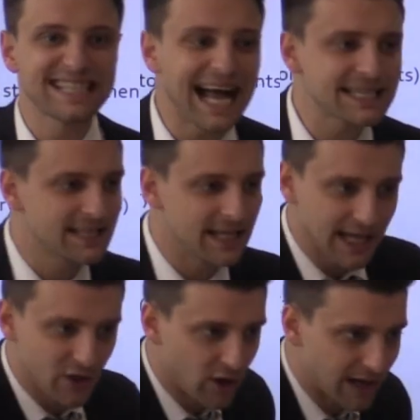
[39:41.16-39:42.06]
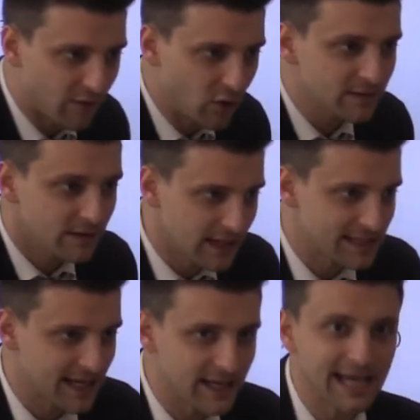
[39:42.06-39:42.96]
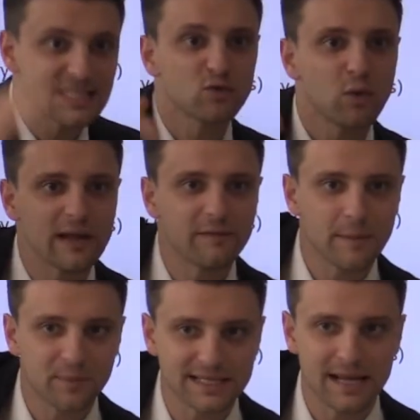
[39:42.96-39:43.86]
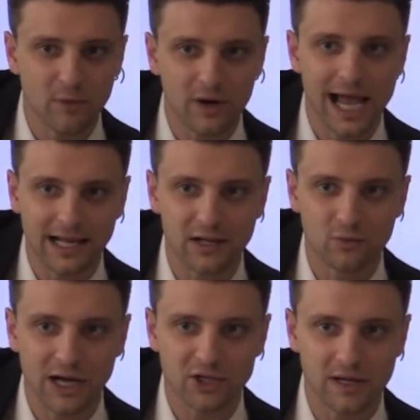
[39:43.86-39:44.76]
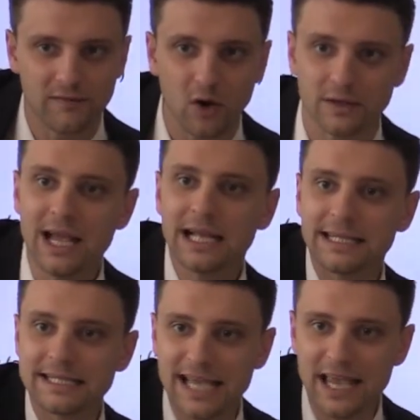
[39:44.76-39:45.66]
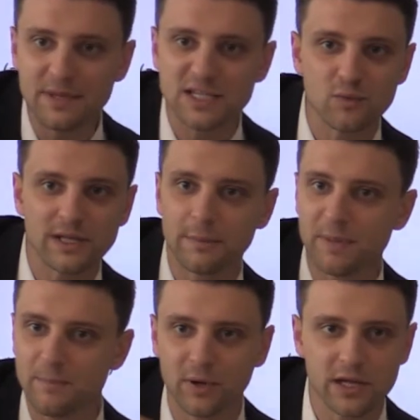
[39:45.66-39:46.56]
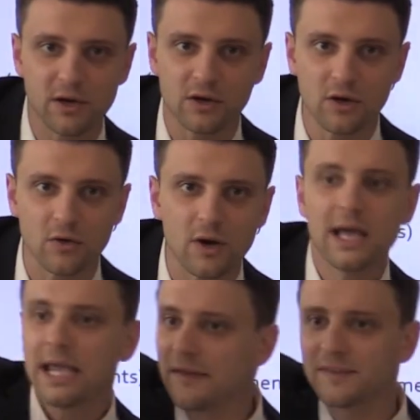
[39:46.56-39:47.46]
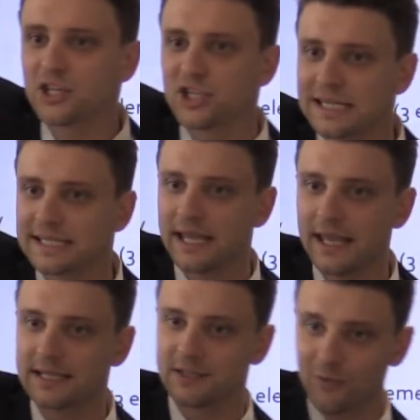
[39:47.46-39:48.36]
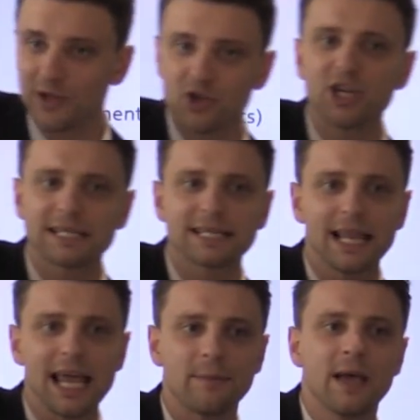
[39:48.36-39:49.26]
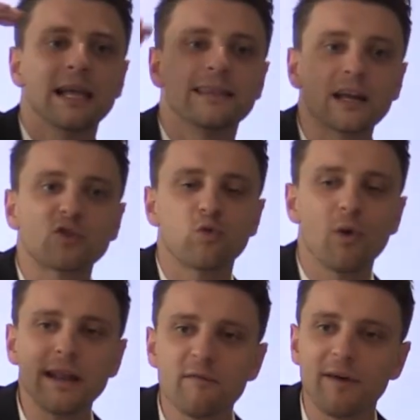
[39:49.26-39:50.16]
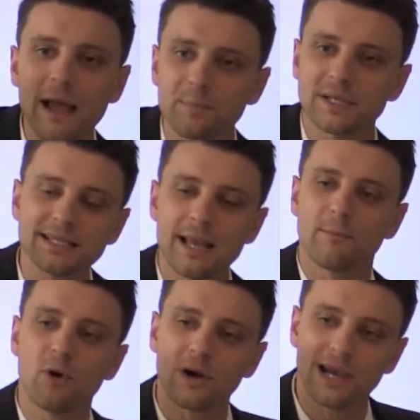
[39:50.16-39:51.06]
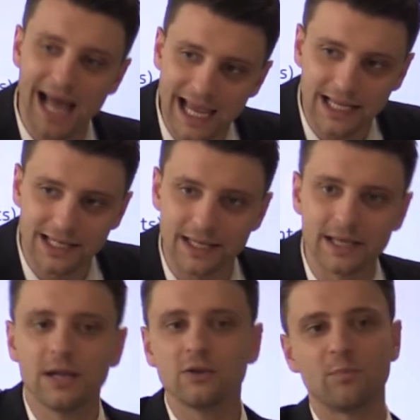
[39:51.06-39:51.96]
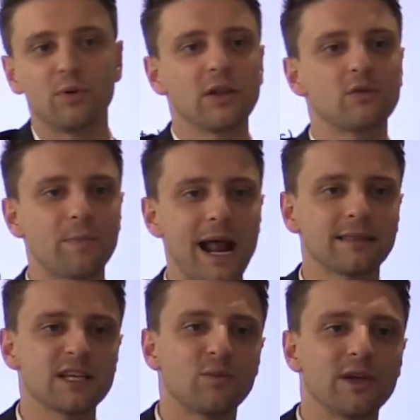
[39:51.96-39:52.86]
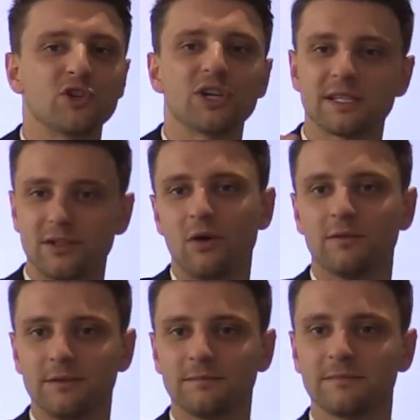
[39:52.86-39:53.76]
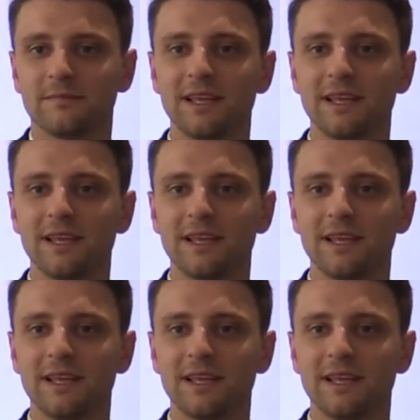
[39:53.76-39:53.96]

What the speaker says: just asking, are you going to vote? They say yes, 25% more likely to actually vote. The same is with the people in your crew. If they just say yes to what you just claimed, they are 25% more likely to put into practice what you just taught.